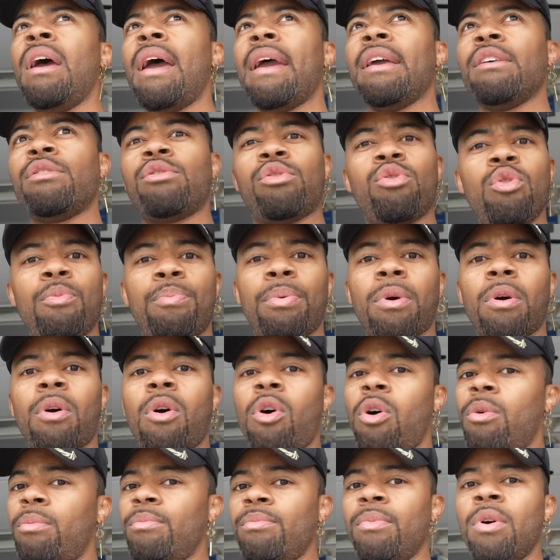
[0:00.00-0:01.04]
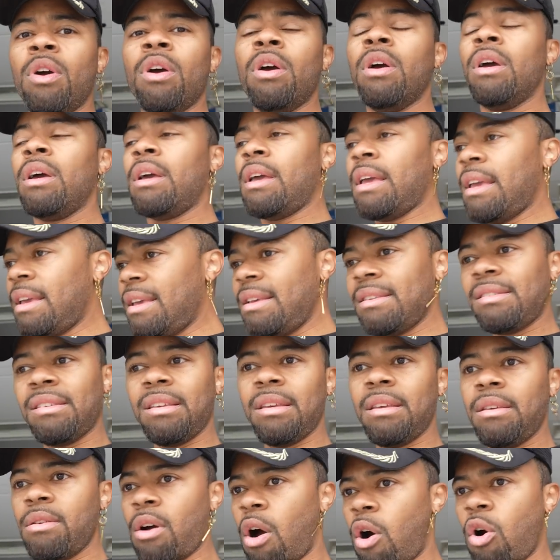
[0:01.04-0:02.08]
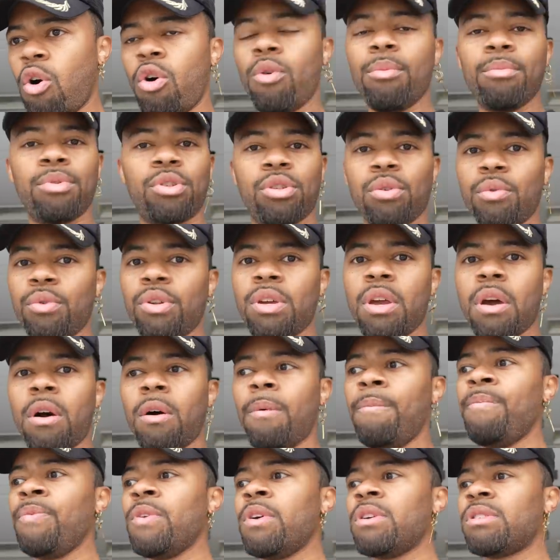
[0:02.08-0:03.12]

a super home easy home studio,